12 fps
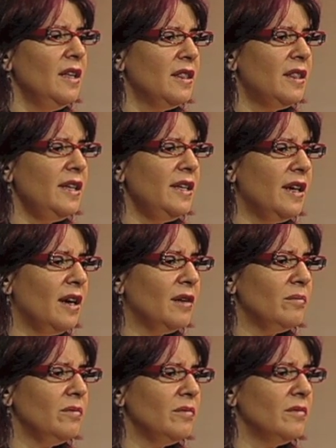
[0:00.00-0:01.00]
The,
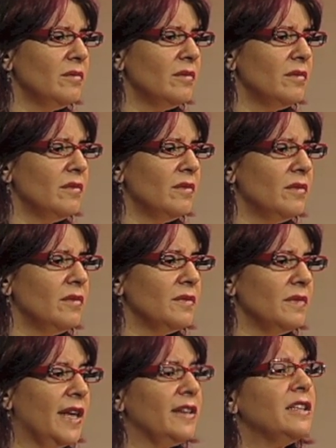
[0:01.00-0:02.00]
um,
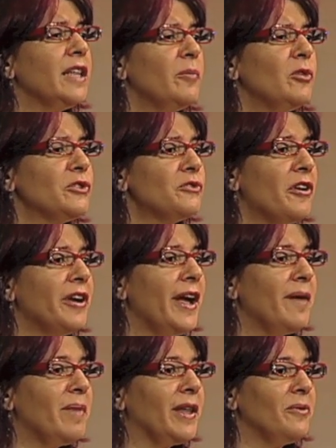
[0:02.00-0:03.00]
and Clemence
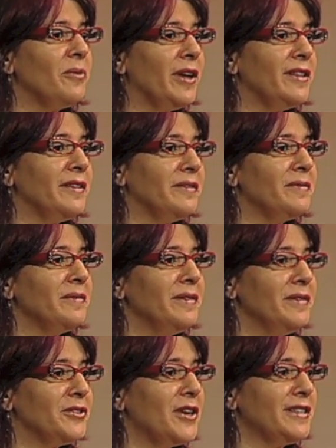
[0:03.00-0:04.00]
Royer, by the way, the
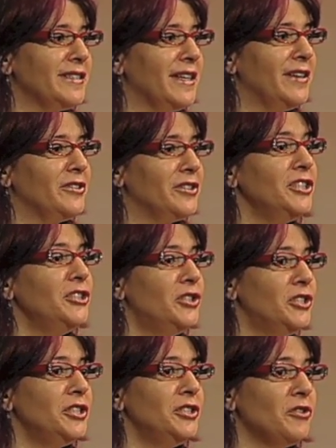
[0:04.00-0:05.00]
translator, she,
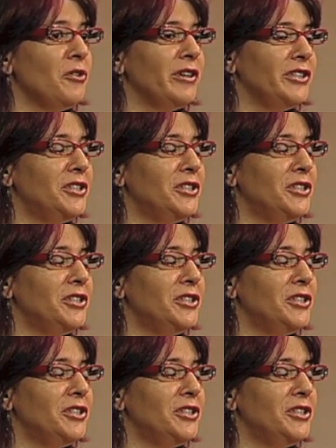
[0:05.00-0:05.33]
she joined.